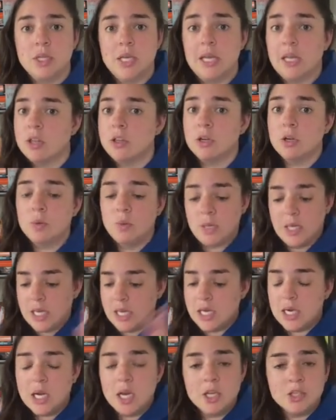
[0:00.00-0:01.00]
Either we
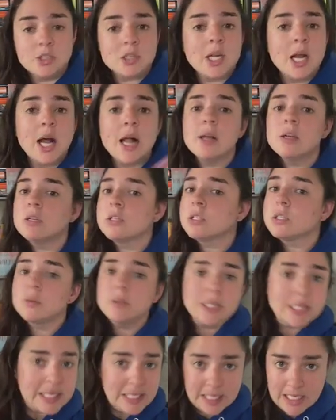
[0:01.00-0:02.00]
hit $100
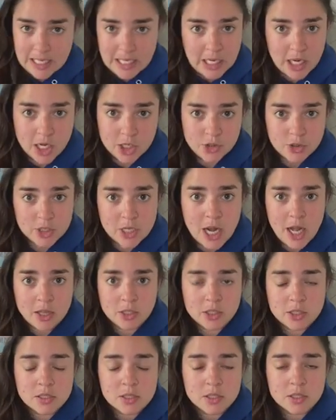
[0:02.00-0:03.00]
or we didn't hit
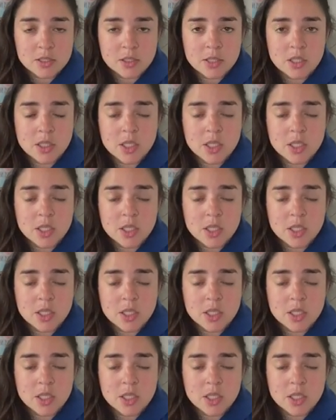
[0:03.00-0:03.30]
$100.